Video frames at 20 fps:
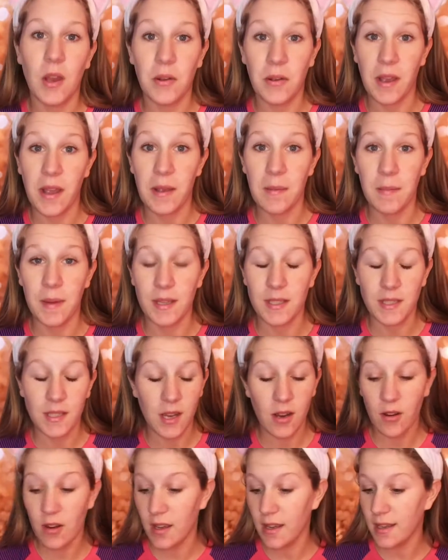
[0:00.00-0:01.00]
Okay,
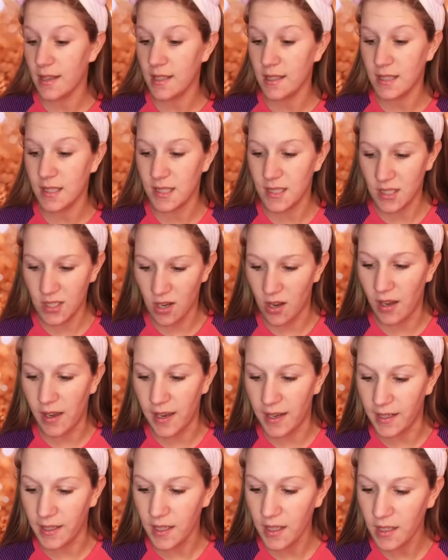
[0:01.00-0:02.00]
mascara is
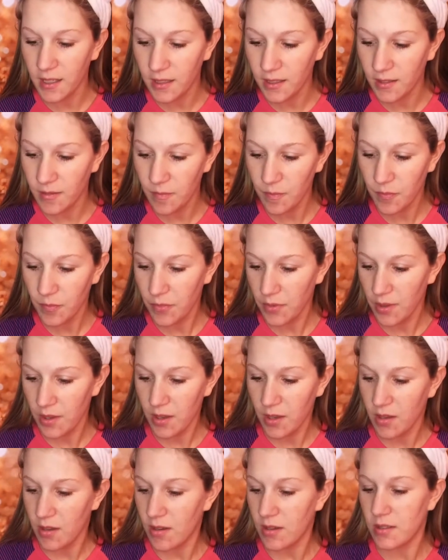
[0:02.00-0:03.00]
done.
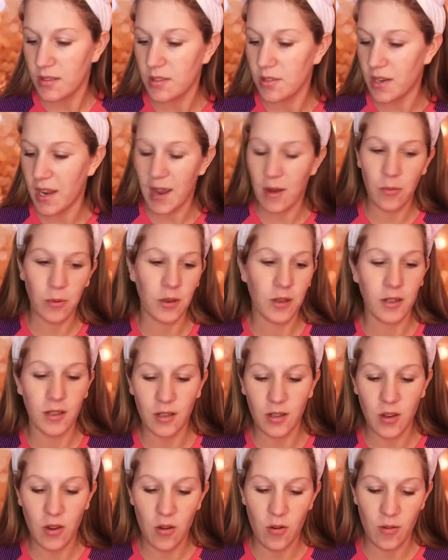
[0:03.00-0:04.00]
So now we're going
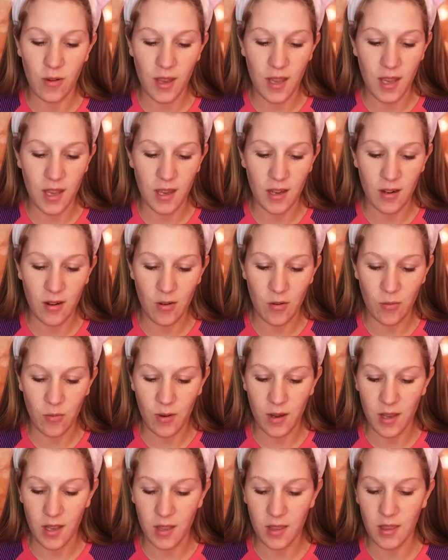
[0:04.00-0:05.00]
to go in
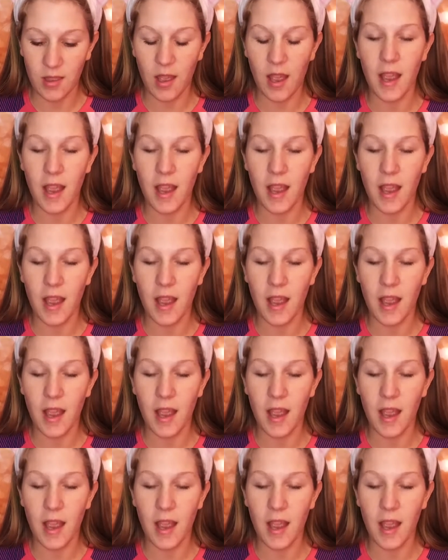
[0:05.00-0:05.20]
with